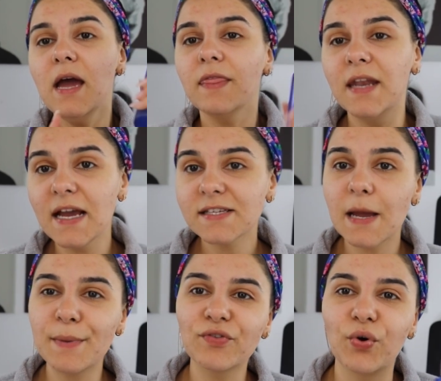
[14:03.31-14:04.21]
The next
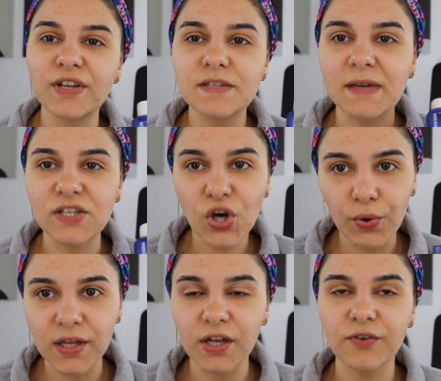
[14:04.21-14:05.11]
step is going to be
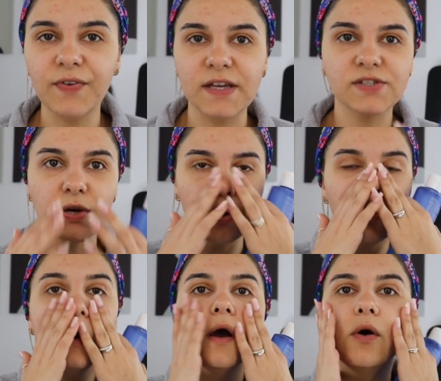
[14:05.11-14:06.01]
toning your face.
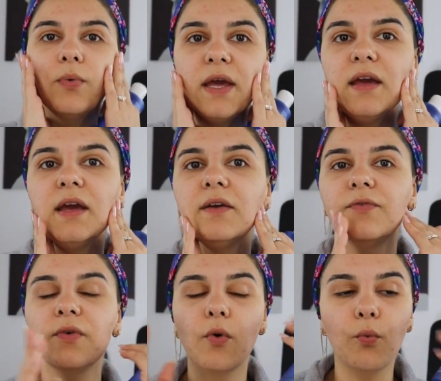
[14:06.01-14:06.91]
So
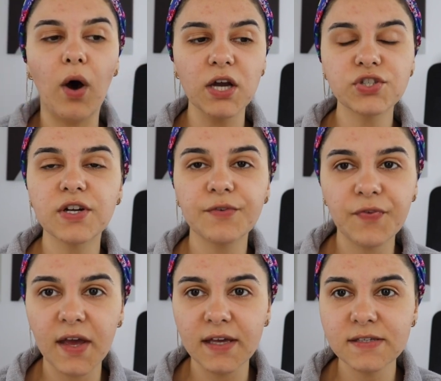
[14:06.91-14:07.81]
we've washed our
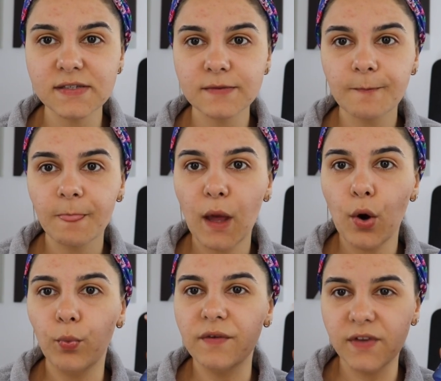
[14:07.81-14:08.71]
face,
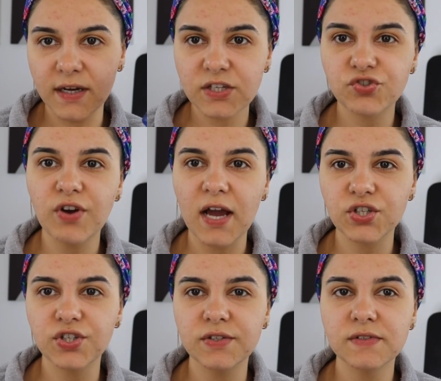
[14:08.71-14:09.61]
we've done
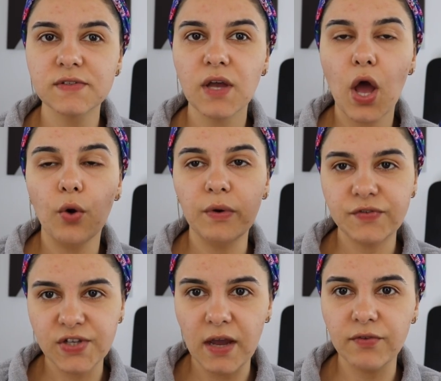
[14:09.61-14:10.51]
extractions, we've
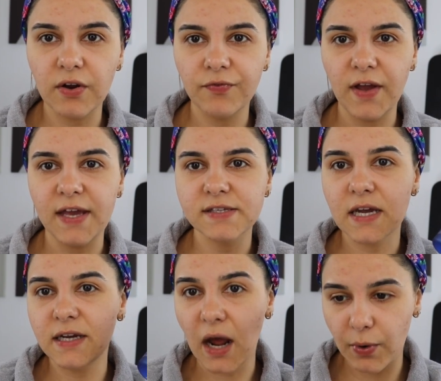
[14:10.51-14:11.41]
shaved our face,
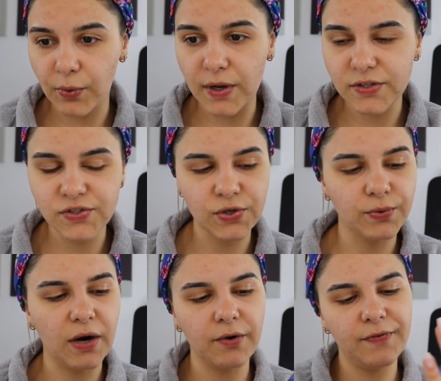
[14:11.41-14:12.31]
now we're going to
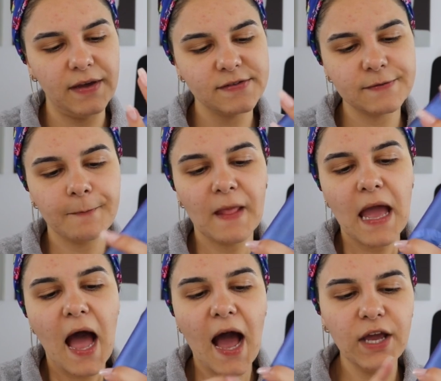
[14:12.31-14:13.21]
tone our face.
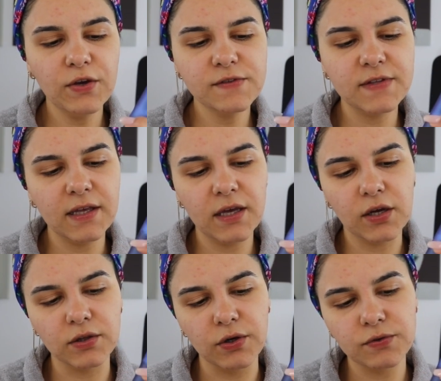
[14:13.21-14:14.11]
I use the
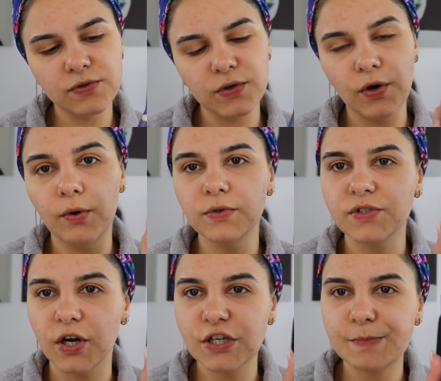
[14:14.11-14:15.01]
Glow 2O
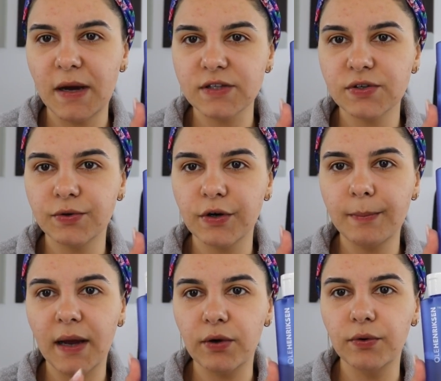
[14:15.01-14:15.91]
Dark Spot Toner
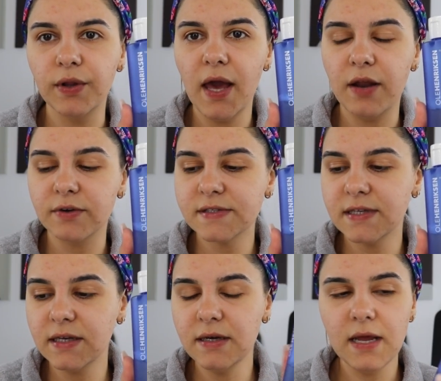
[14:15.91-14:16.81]
by Ulla
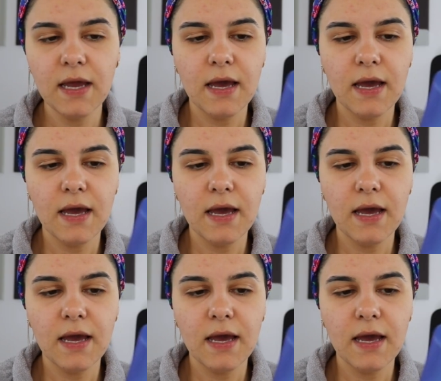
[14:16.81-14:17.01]
Henriksen.